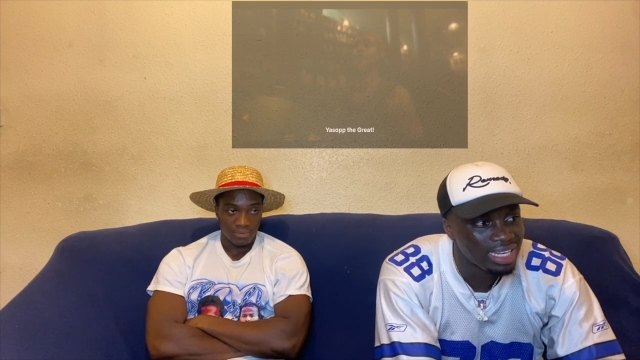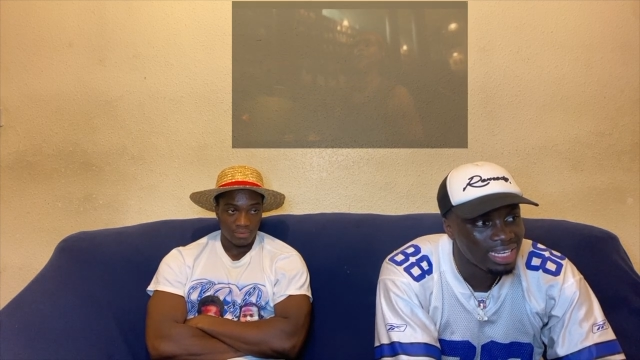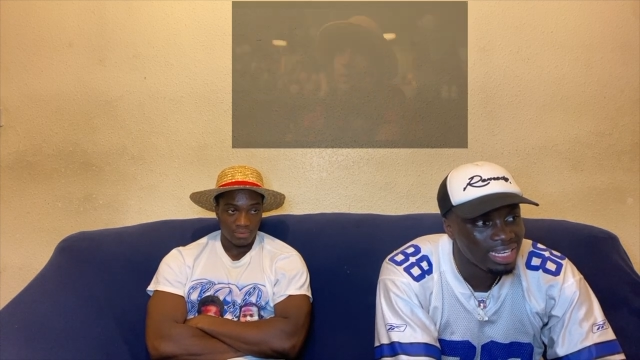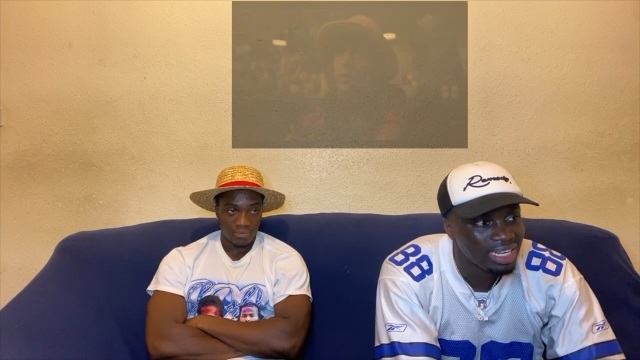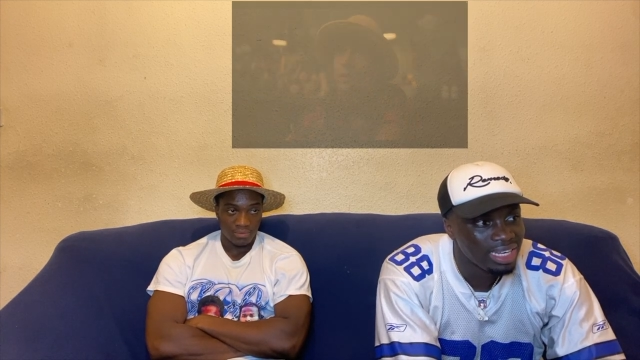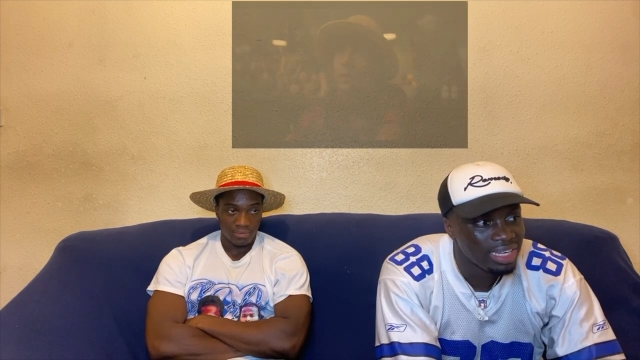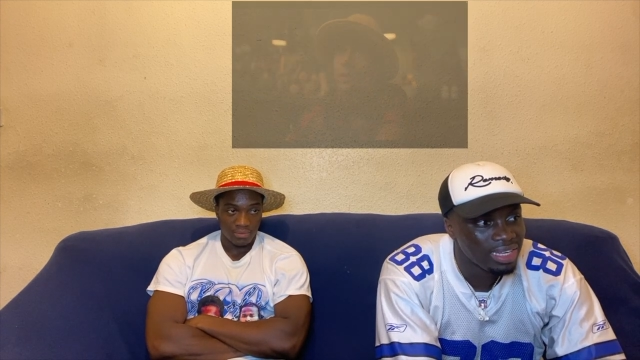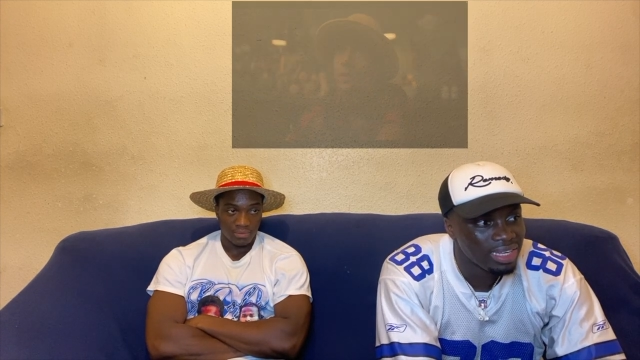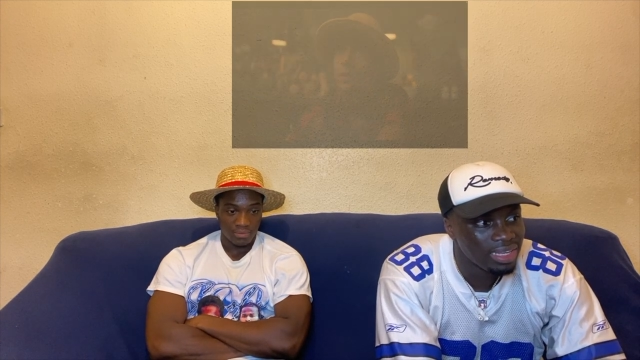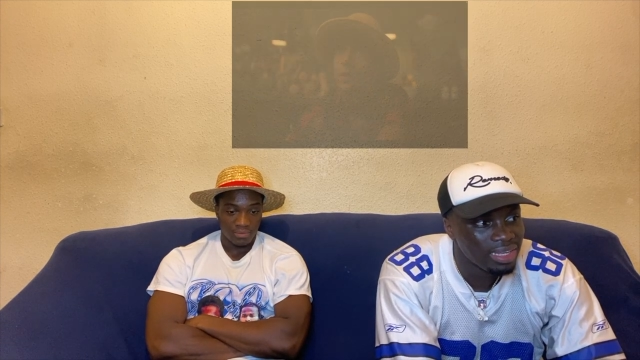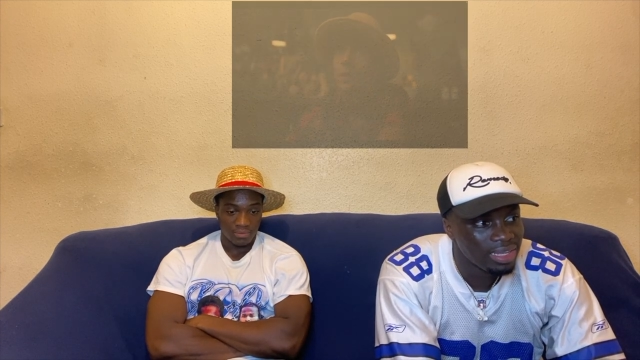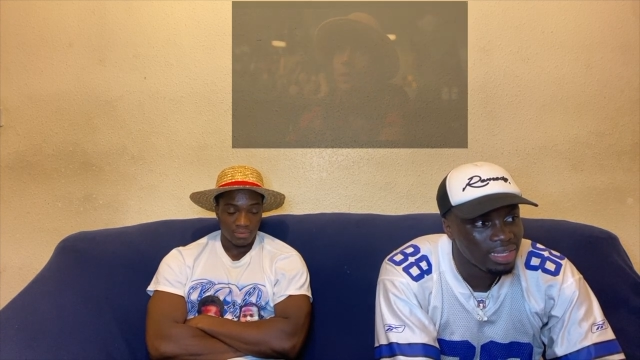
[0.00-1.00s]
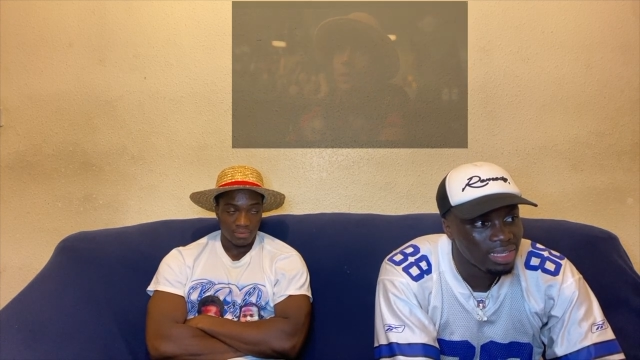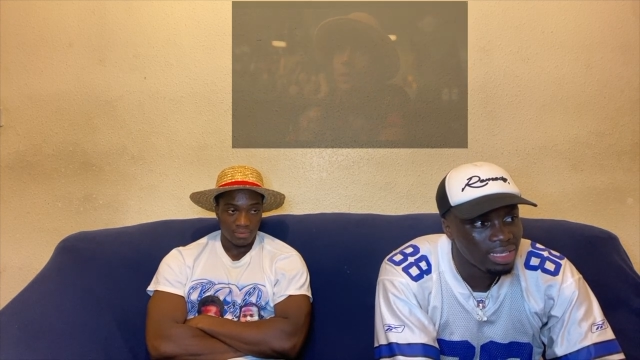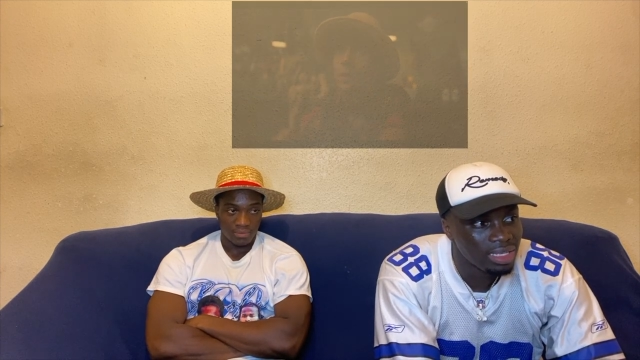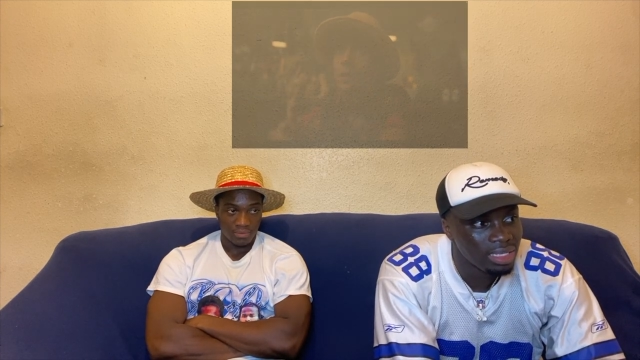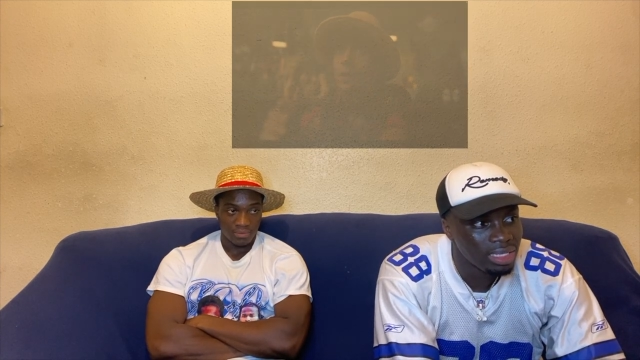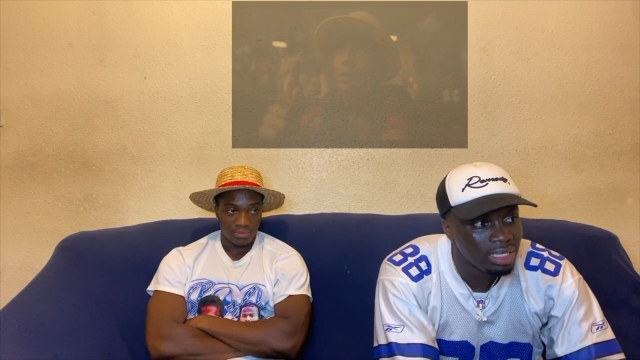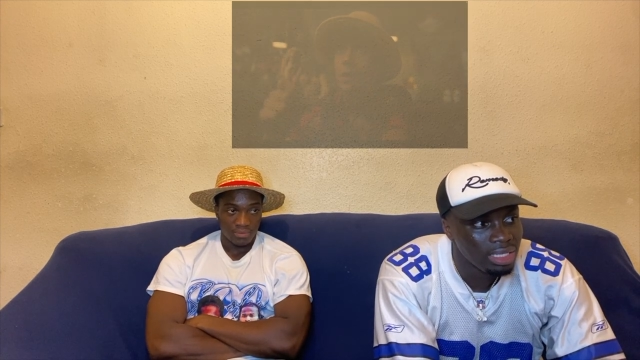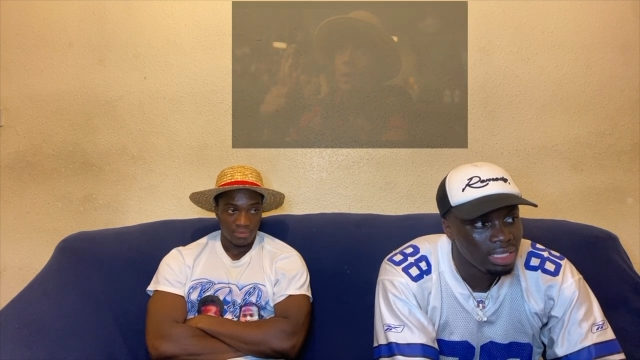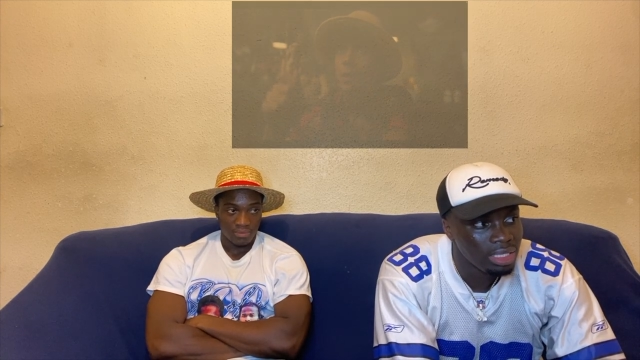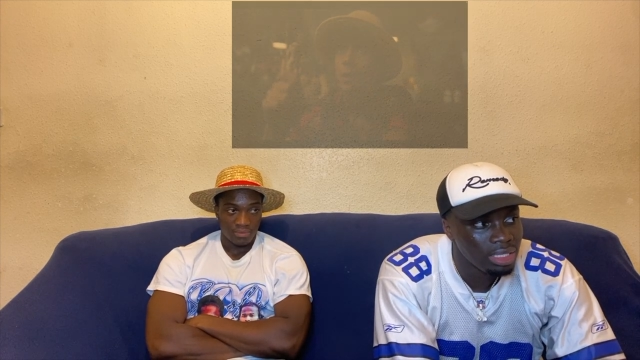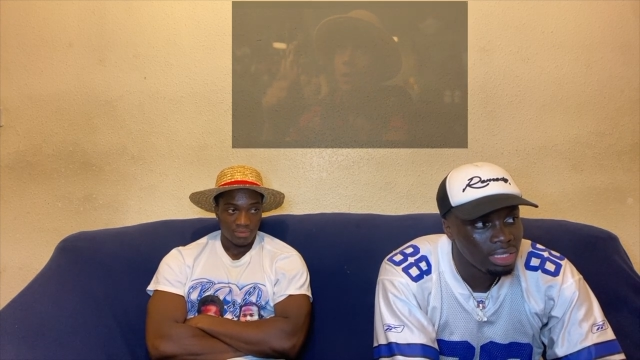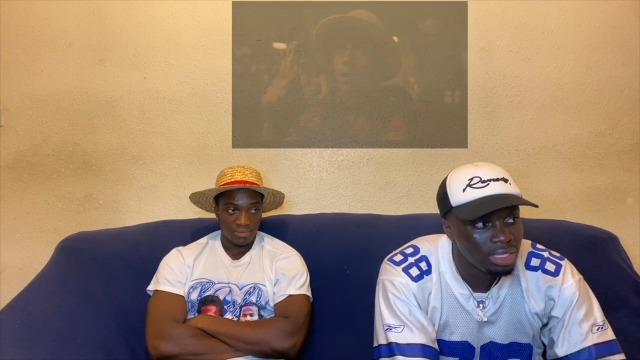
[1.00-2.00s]

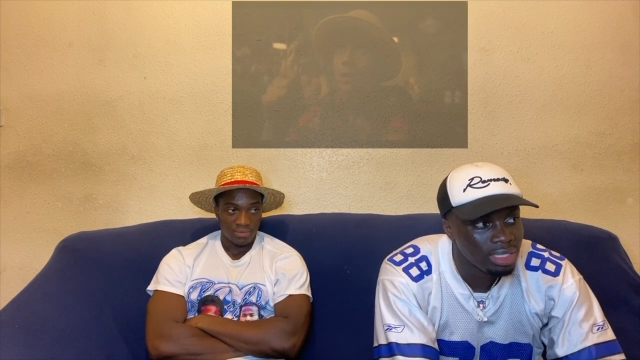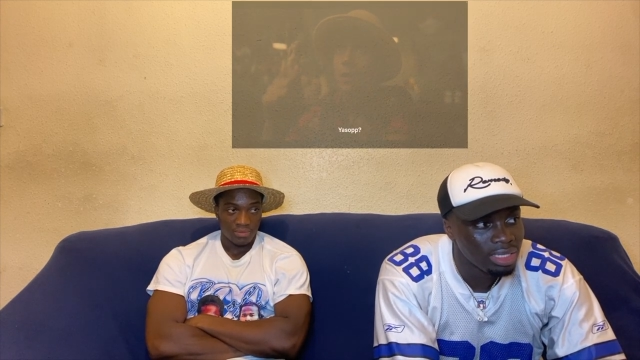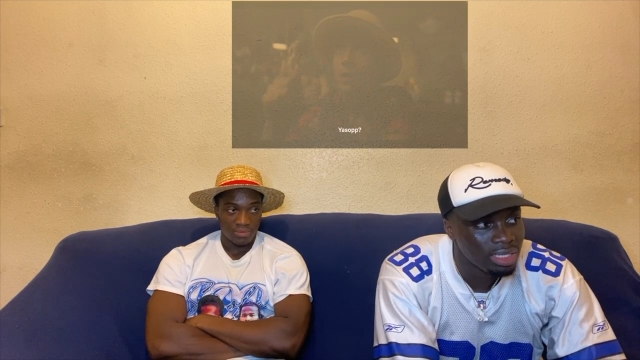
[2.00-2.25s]
[no speech]